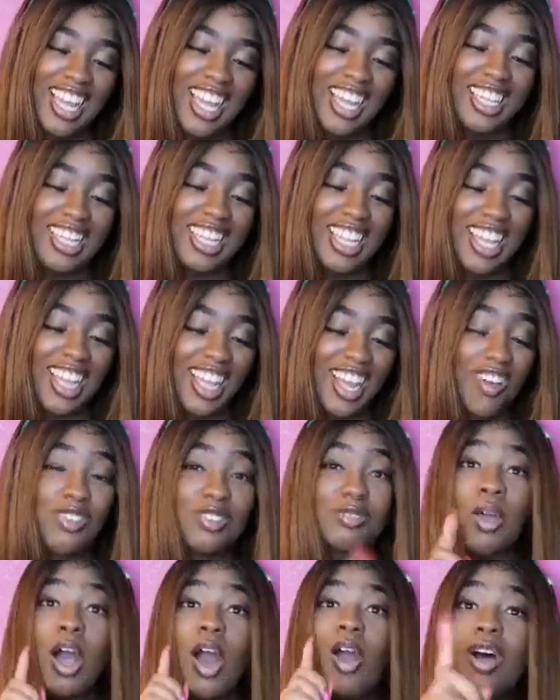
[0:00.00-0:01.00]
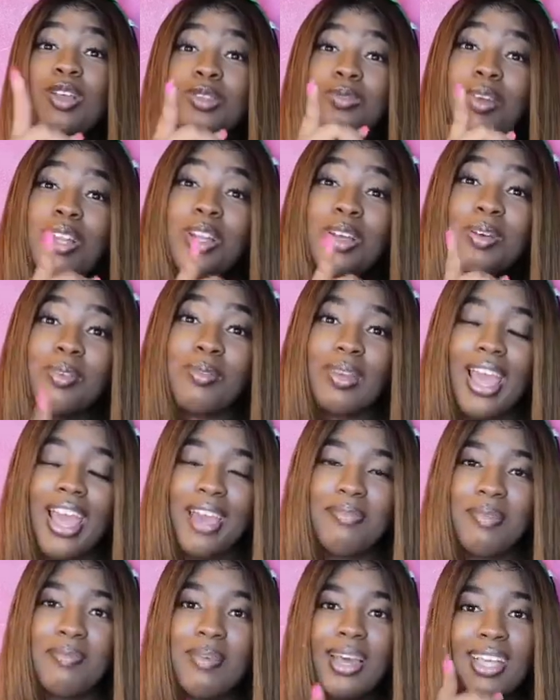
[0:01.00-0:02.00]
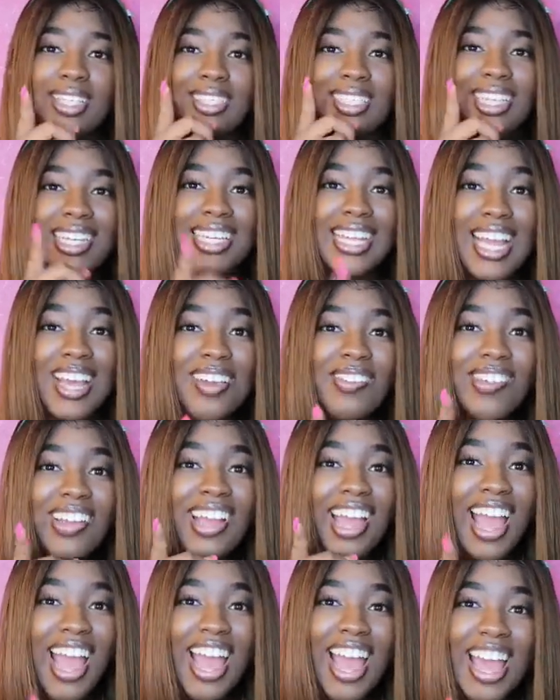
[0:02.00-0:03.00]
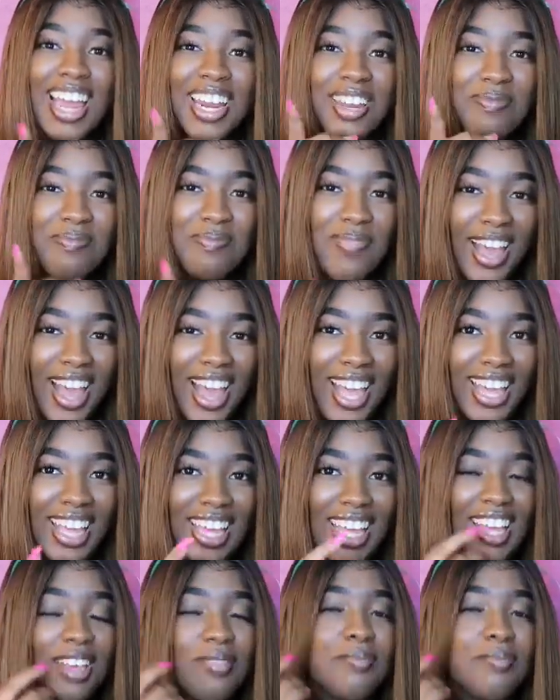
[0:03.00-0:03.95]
And then I was waiting on him to add me back because he never added back.